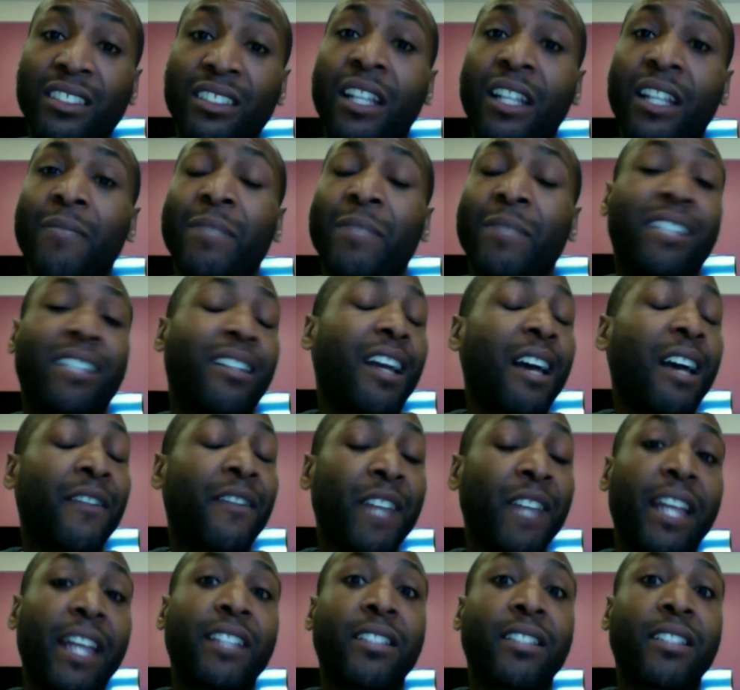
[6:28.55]
I mean, I've
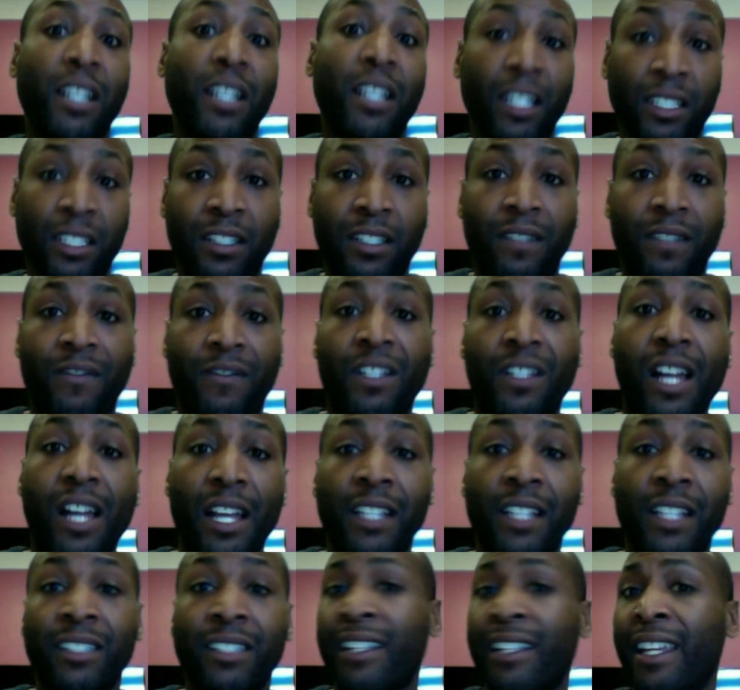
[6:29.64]
had tons of
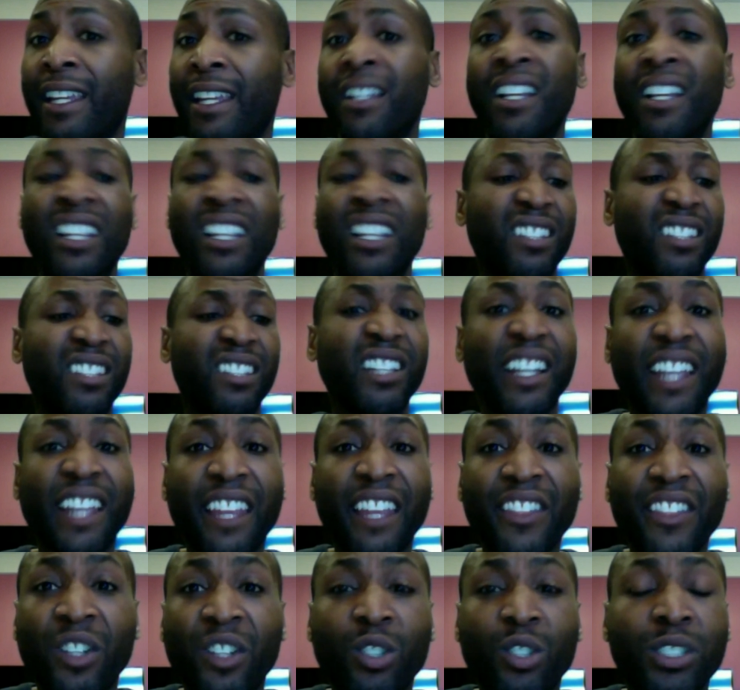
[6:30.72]
clients that look at
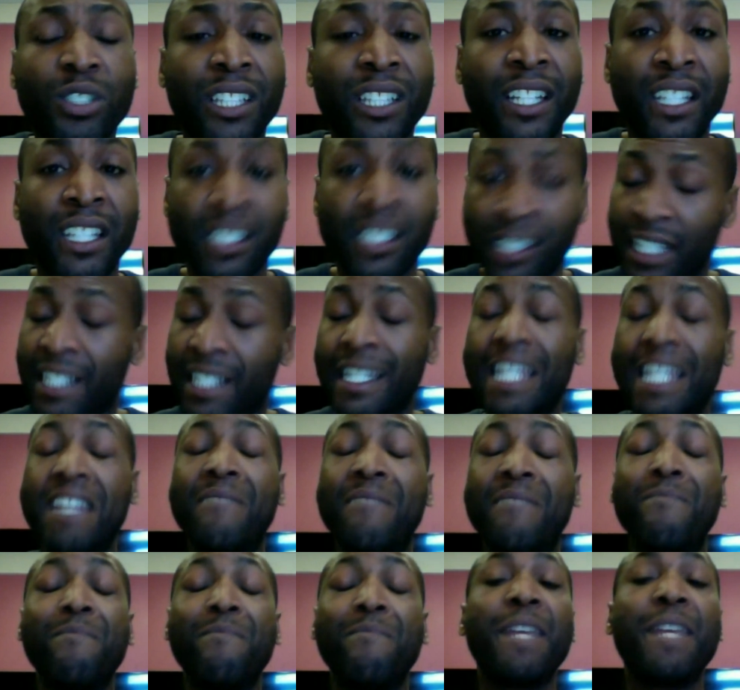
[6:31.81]
those things and
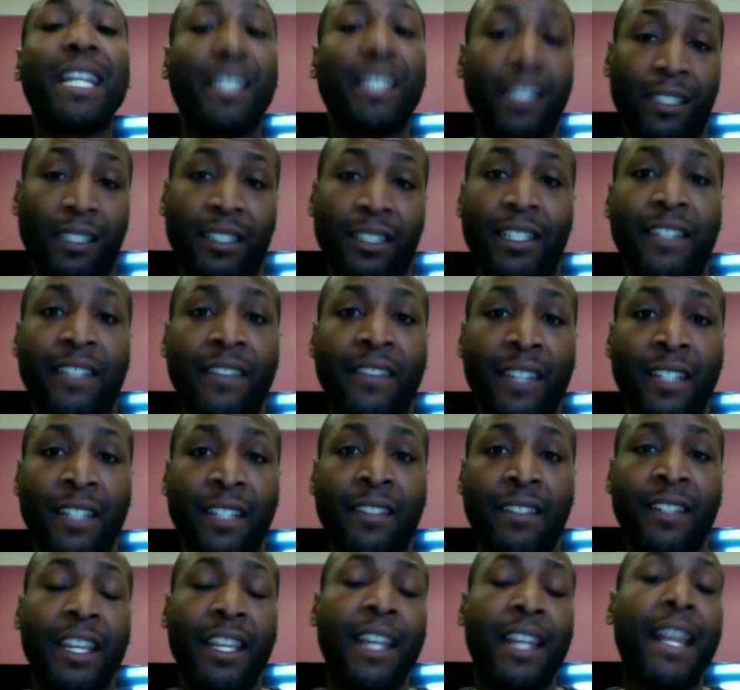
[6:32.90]
immediately think
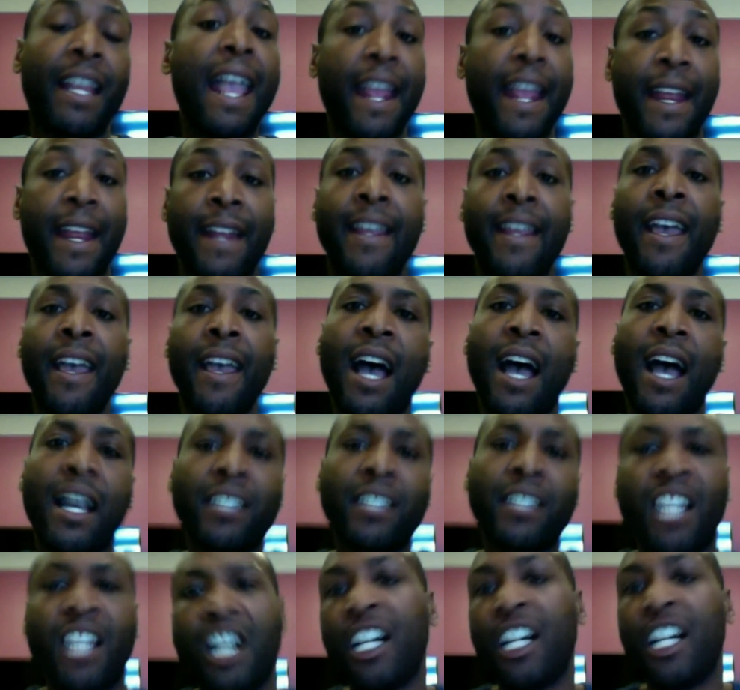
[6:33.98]
that, hey, I
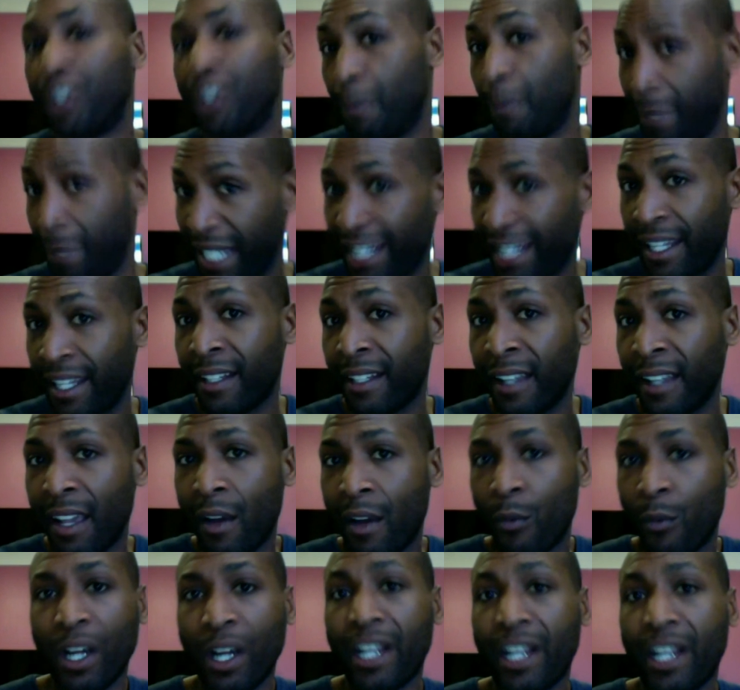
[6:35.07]
should underbid
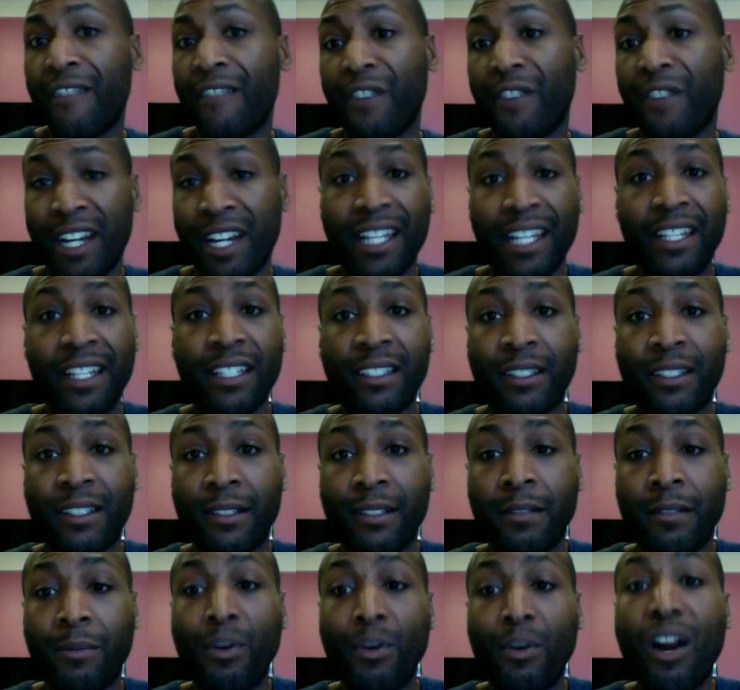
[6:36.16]
whatever it is, the
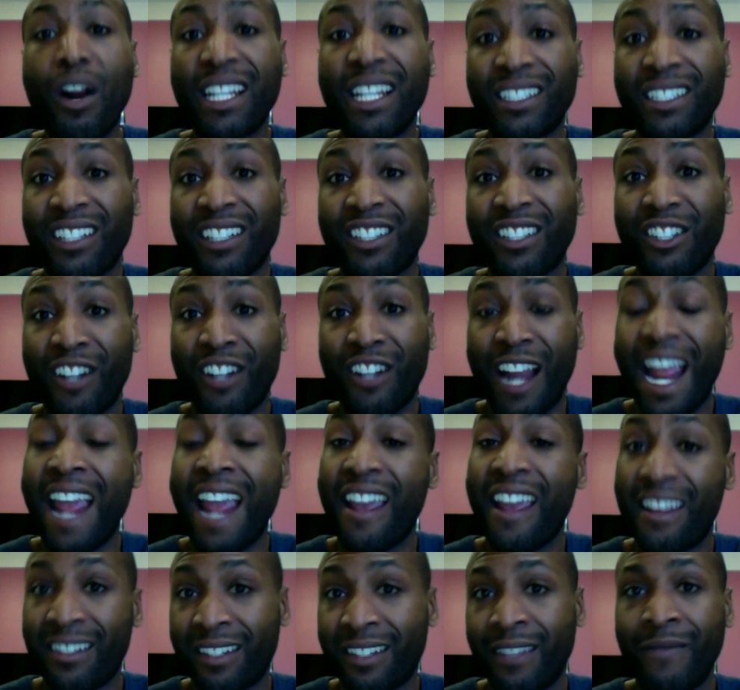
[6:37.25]
price that they're
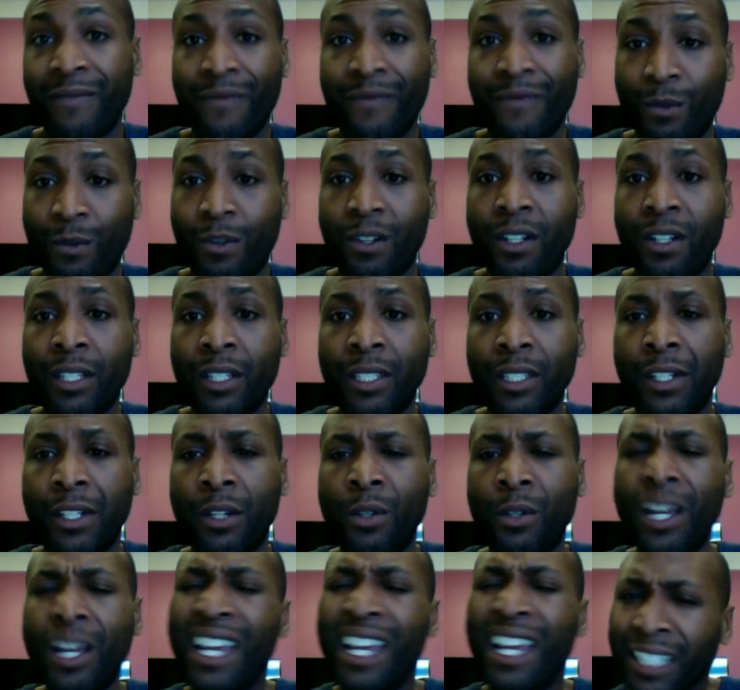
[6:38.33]
asking for.
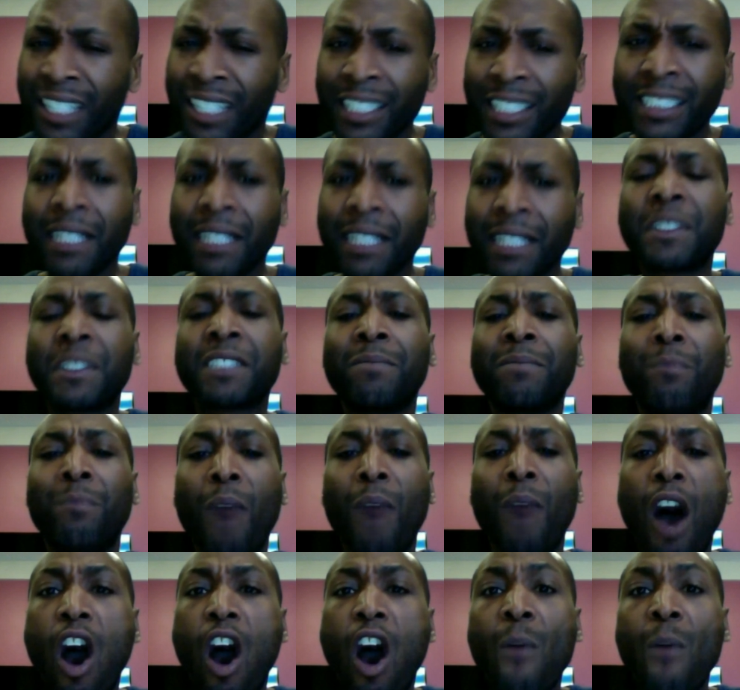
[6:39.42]
So just some
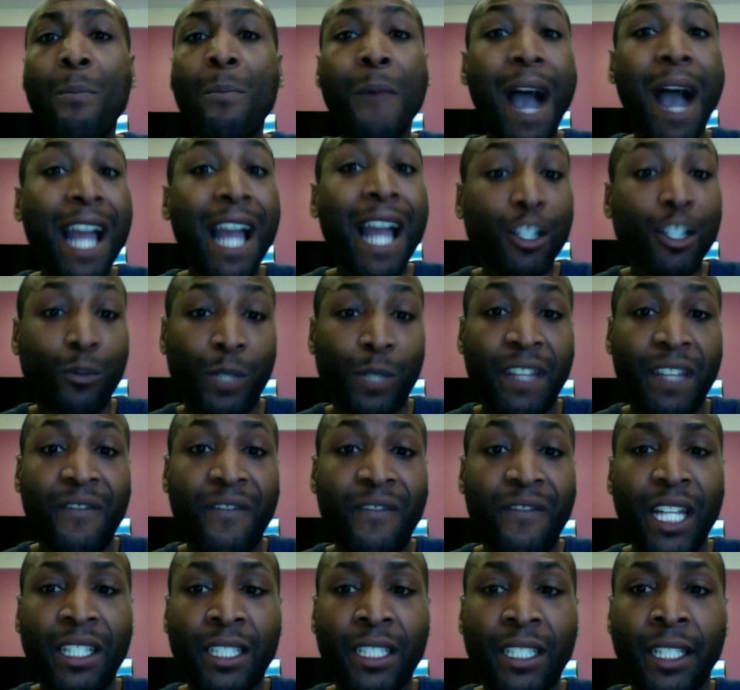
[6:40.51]
small, minor
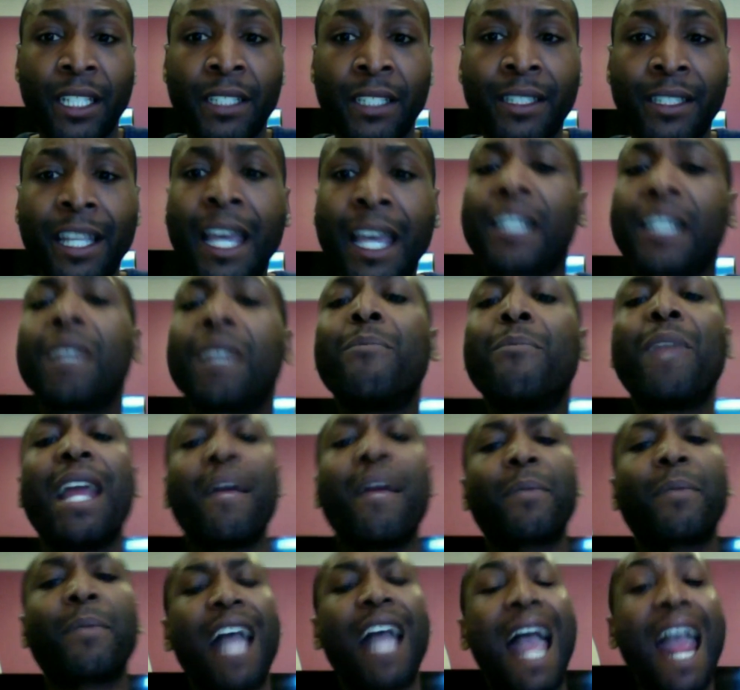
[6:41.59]
renovations can be able
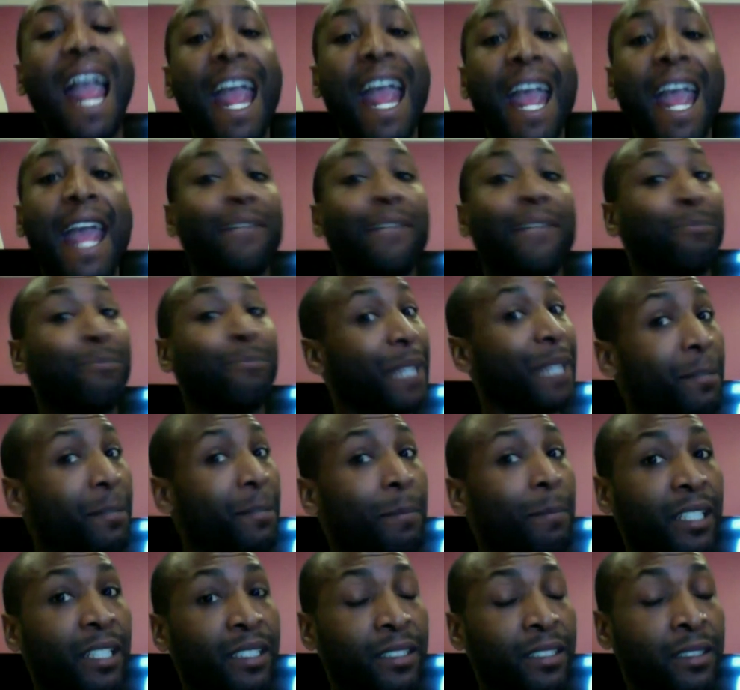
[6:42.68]
to add big
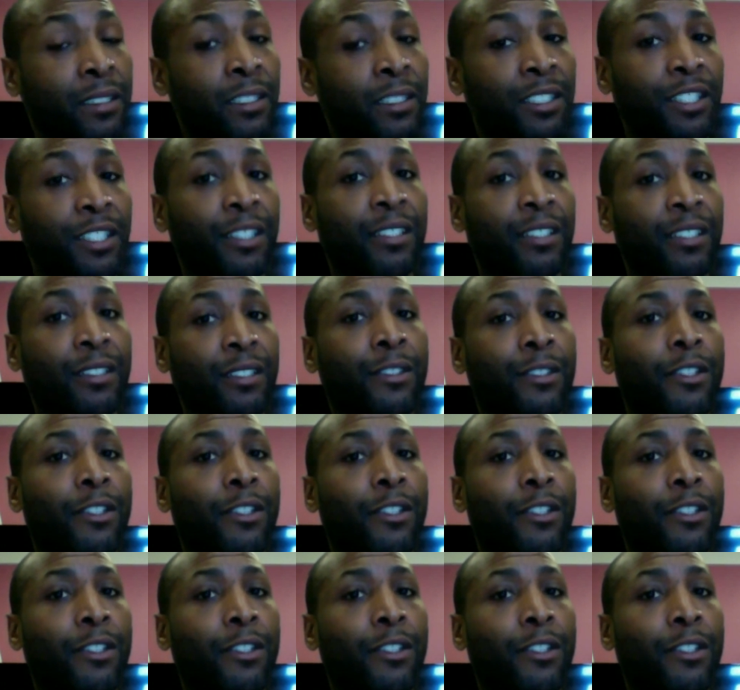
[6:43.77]
bucks to